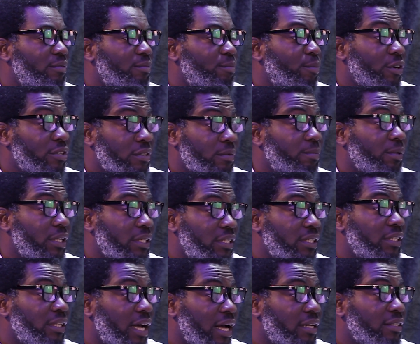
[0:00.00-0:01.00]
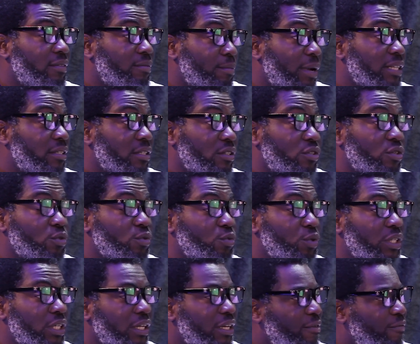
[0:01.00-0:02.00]
possibility that Man City will
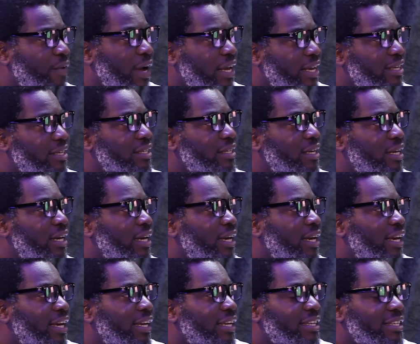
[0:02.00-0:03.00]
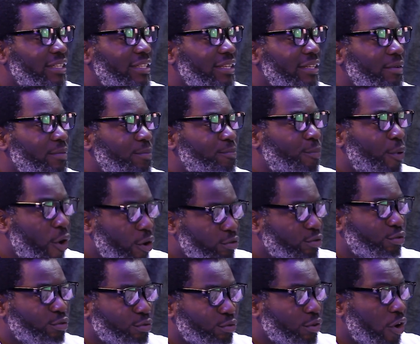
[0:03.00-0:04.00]
win. In fact, he's the
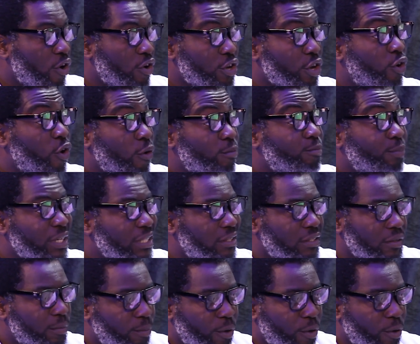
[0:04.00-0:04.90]
puzzle, or he completes the